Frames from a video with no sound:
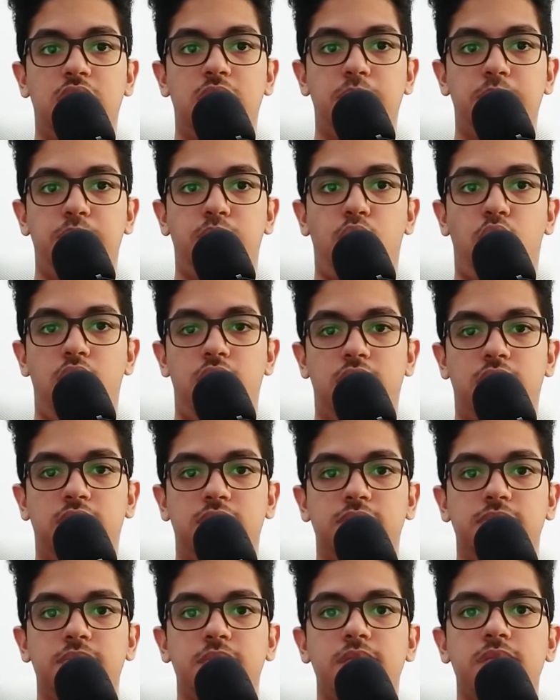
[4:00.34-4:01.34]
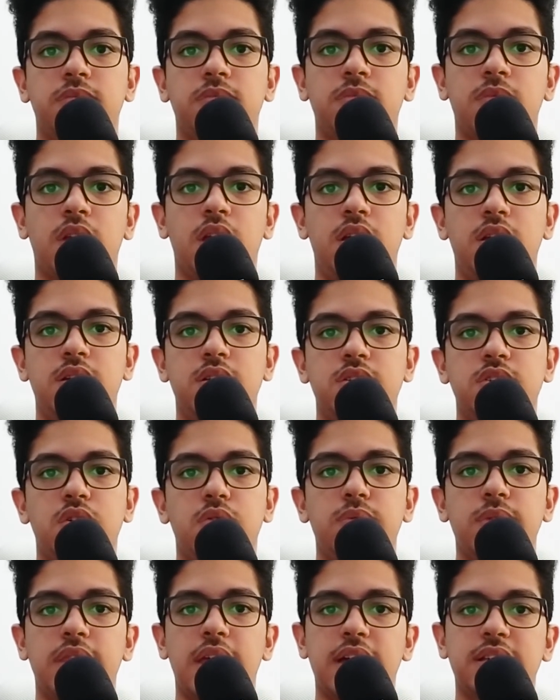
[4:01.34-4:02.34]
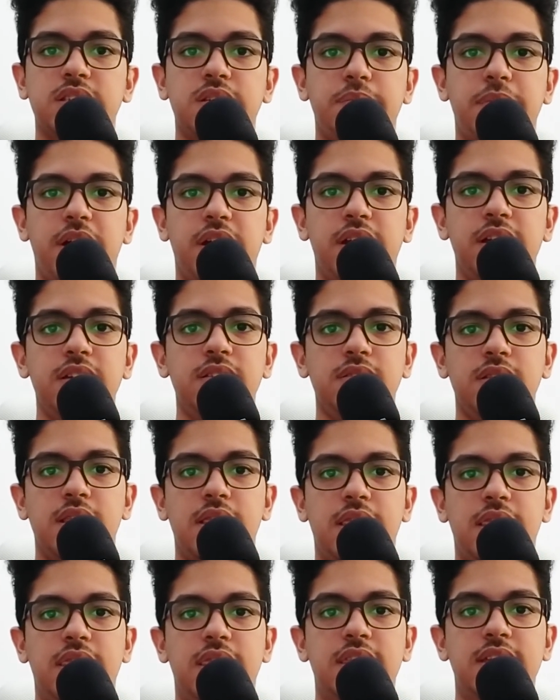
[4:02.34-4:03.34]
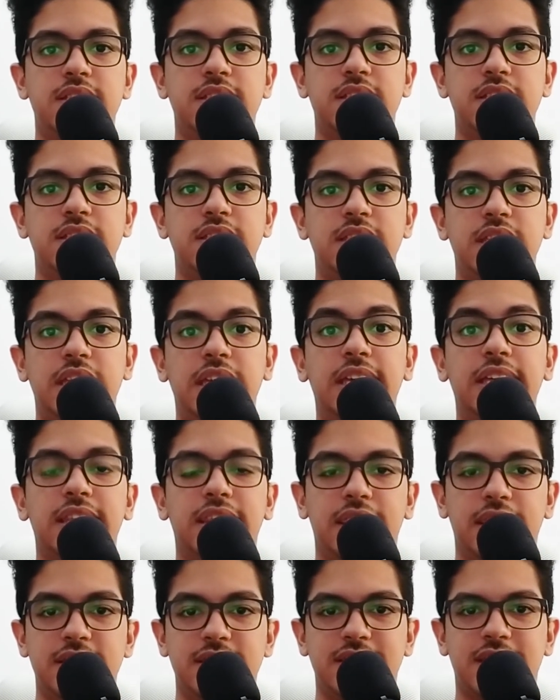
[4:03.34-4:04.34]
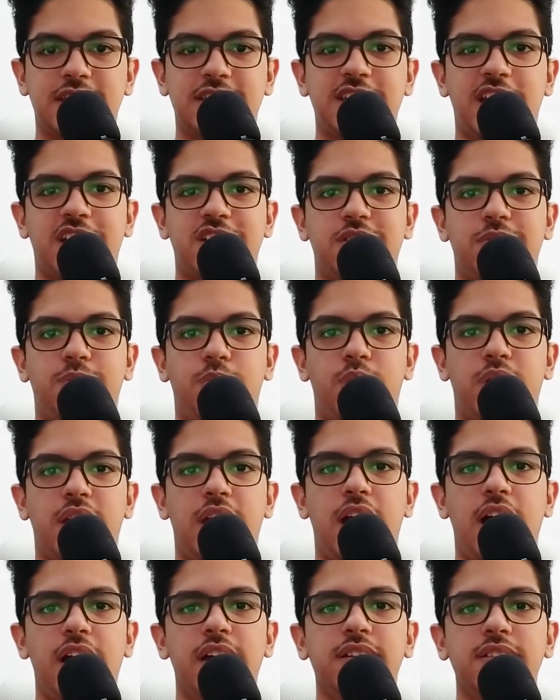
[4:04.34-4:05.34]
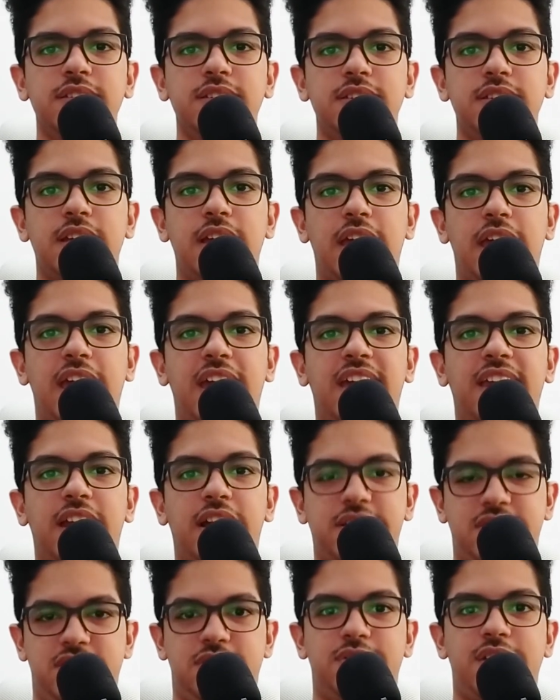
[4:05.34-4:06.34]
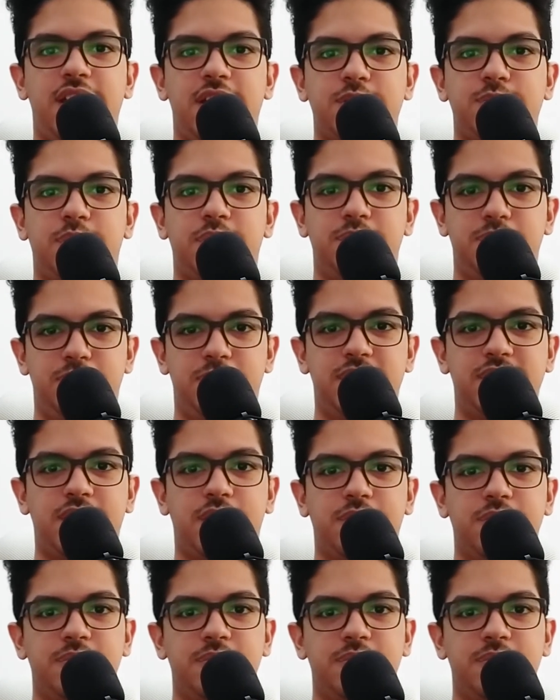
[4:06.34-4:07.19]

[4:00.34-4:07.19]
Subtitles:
important. So that's about it. This is the listening section for the IELTS, and I'll see you in the next one. Peace out.